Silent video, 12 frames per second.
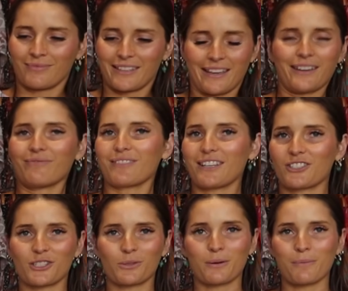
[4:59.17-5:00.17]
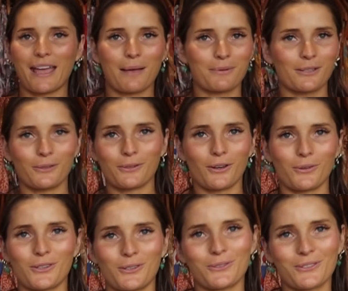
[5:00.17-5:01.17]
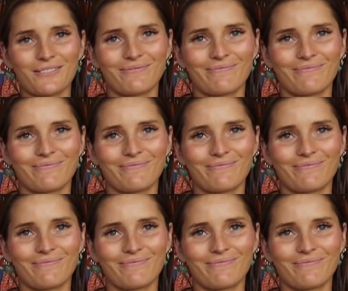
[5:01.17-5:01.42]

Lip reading: yeah, it's just one of my absolute go-tos.